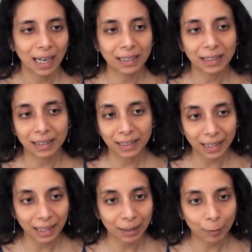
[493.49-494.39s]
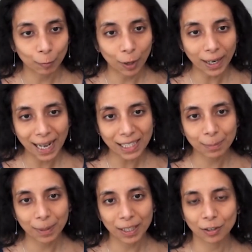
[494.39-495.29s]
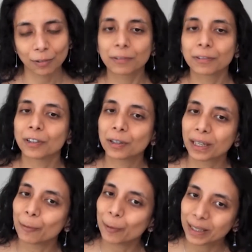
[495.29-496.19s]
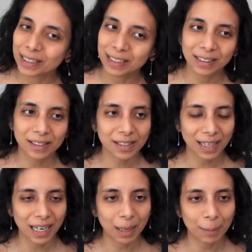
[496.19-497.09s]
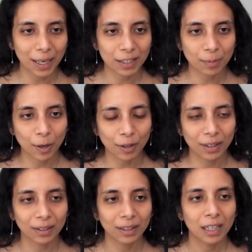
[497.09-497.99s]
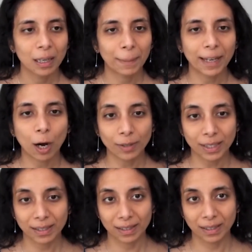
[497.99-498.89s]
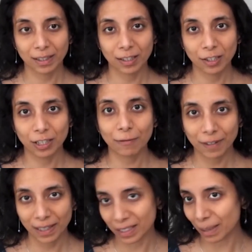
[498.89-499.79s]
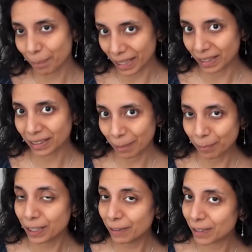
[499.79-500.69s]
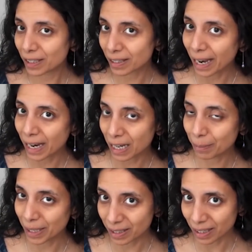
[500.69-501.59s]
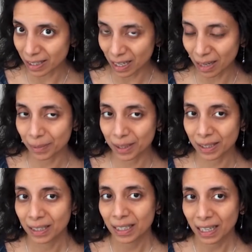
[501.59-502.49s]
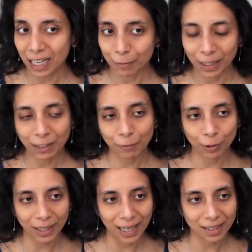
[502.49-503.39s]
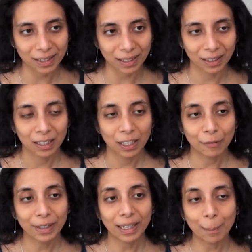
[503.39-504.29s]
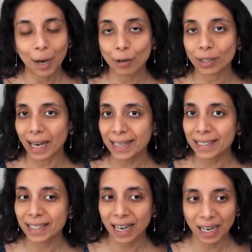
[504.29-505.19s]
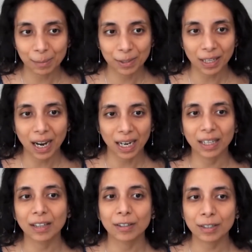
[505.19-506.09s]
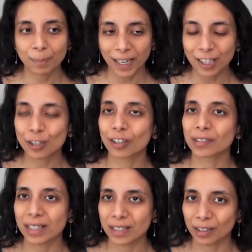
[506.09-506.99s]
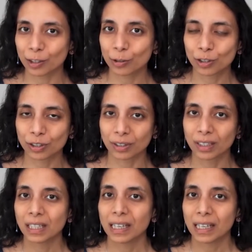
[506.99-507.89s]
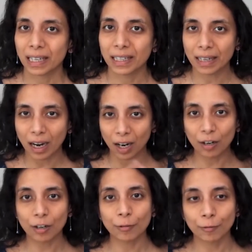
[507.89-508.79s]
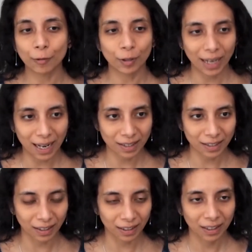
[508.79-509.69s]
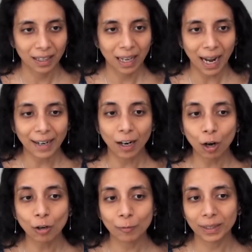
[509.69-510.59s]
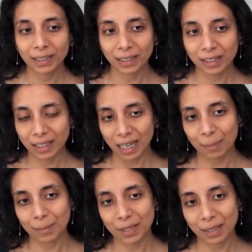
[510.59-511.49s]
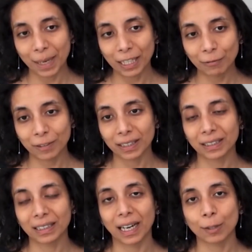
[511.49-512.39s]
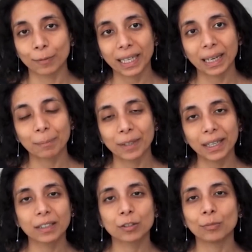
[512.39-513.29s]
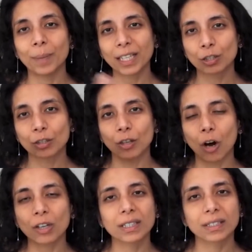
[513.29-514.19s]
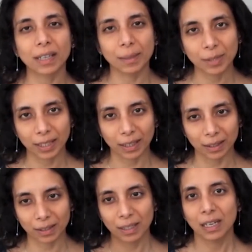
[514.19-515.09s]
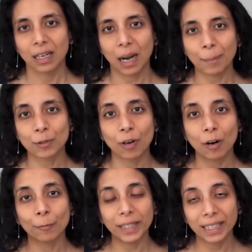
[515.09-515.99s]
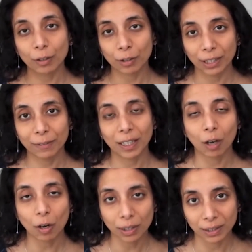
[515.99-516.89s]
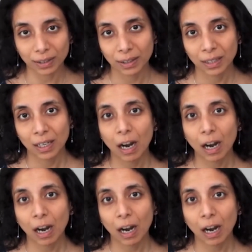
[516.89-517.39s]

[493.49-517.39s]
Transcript: And the one aspect of, okay, we did this AI-based model, but how is this different and better than previous AI-based attempts at weather forecasting? We are about 8 times higher spatial resolution in our forecasting. And along with it comes the benefit that we can predict to much longer timescales, up to a week or even longer,